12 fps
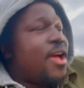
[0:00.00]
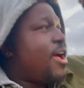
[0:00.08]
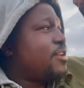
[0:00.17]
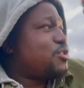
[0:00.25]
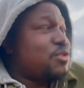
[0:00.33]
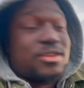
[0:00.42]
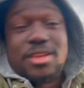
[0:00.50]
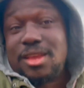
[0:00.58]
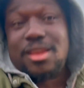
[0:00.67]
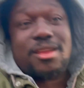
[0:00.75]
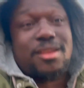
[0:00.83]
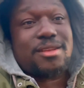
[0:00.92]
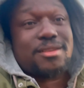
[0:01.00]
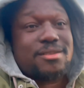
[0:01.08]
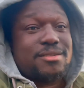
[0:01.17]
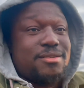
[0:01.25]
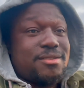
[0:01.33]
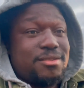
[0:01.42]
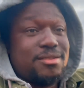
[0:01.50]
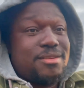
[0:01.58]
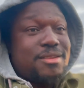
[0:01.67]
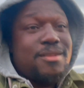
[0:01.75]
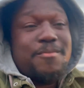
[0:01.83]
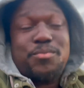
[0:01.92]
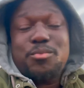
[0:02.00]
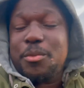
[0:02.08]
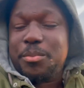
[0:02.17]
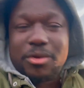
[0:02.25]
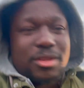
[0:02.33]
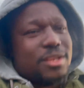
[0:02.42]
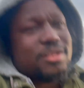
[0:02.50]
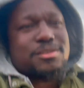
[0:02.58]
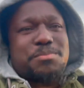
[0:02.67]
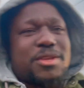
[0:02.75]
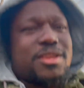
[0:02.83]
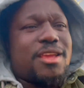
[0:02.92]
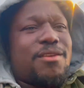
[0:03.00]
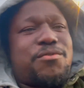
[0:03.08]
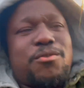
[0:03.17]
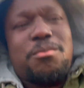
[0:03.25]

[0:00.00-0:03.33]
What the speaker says: as you can. But please be careful,